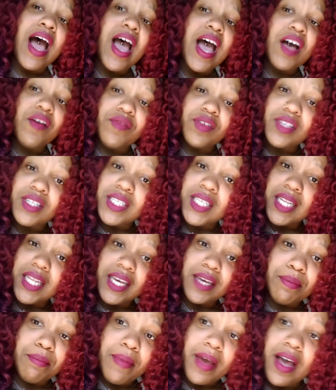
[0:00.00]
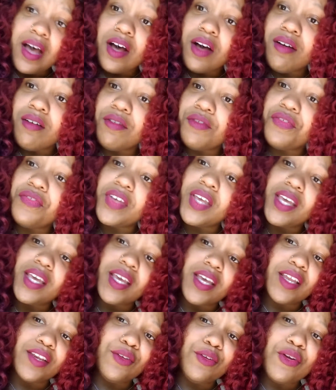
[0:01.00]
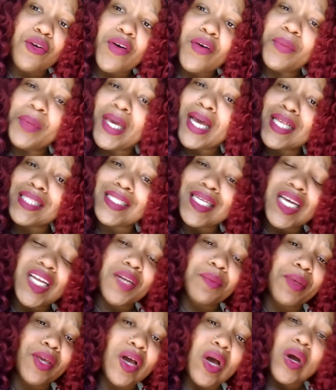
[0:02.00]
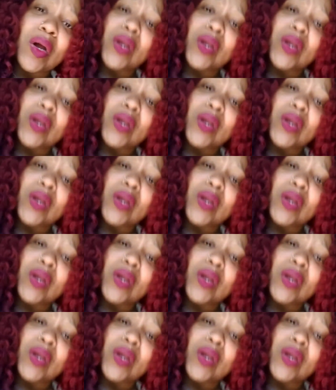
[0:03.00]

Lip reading: I have a slick mouth, and you know, I don't got time to be